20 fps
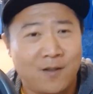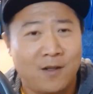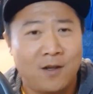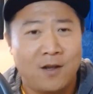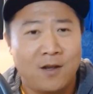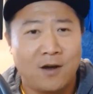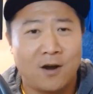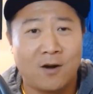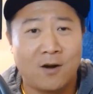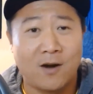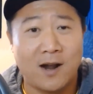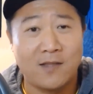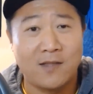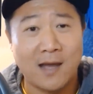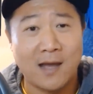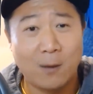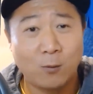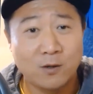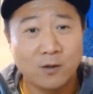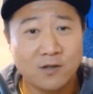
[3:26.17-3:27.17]
All right,
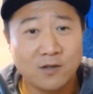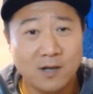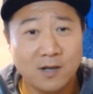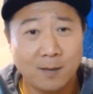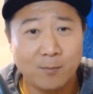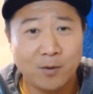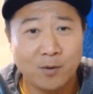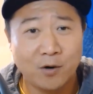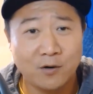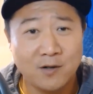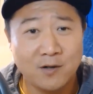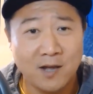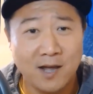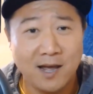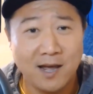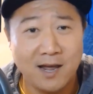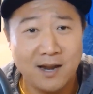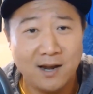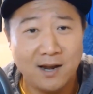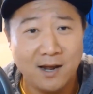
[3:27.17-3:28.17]
that was number
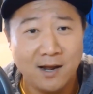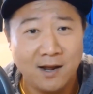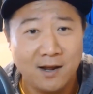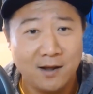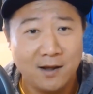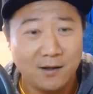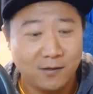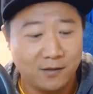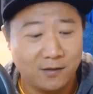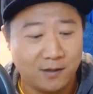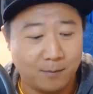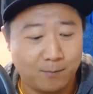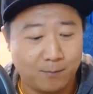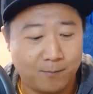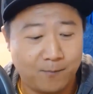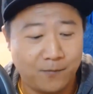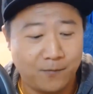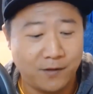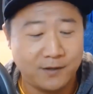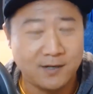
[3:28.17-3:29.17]
10,
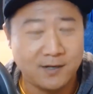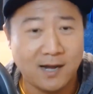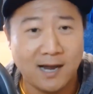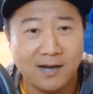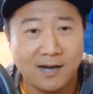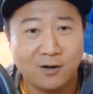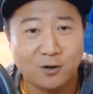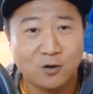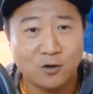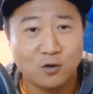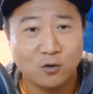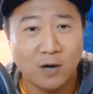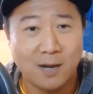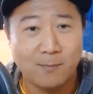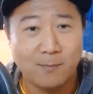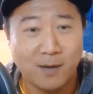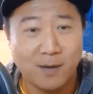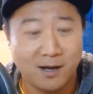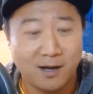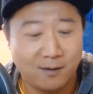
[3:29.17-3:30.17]
the Tiger
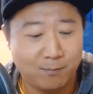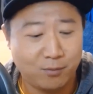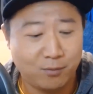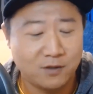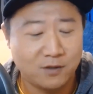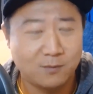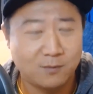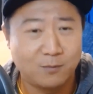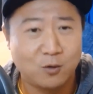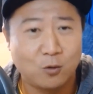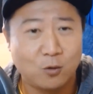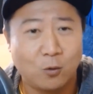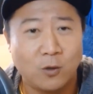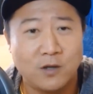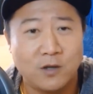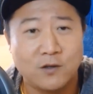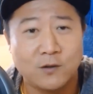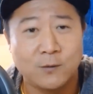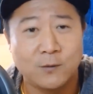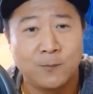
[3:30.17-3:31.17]
Stripe out of Prism
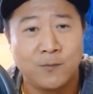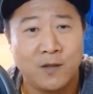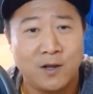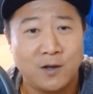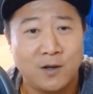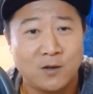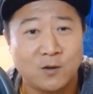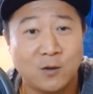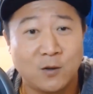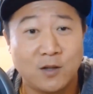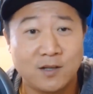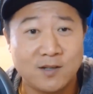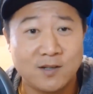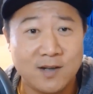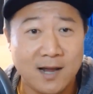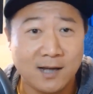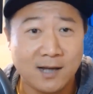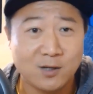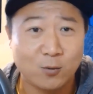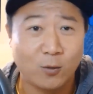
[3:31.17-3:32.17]
Choice. So this
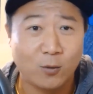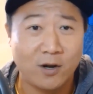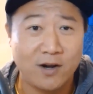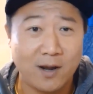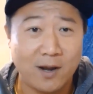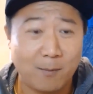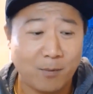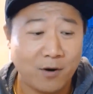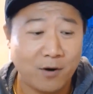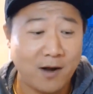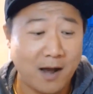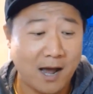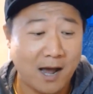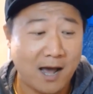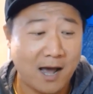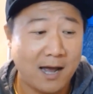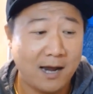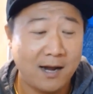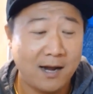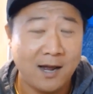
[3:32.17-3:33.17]
next one, number
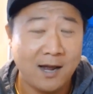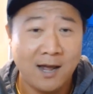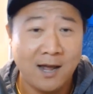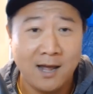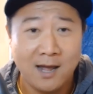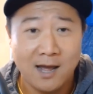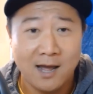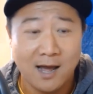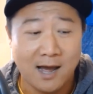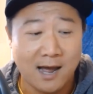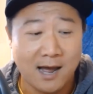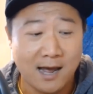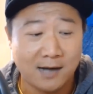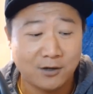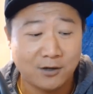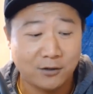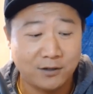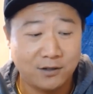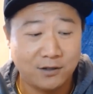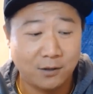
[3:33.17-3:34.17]
9, I
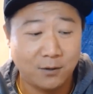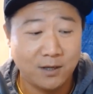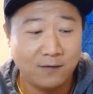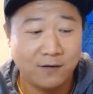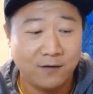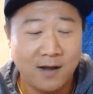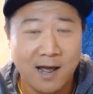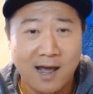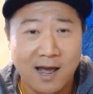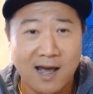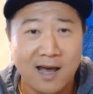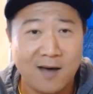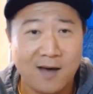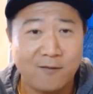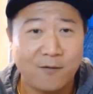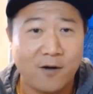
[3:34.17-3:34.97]
actually don't even have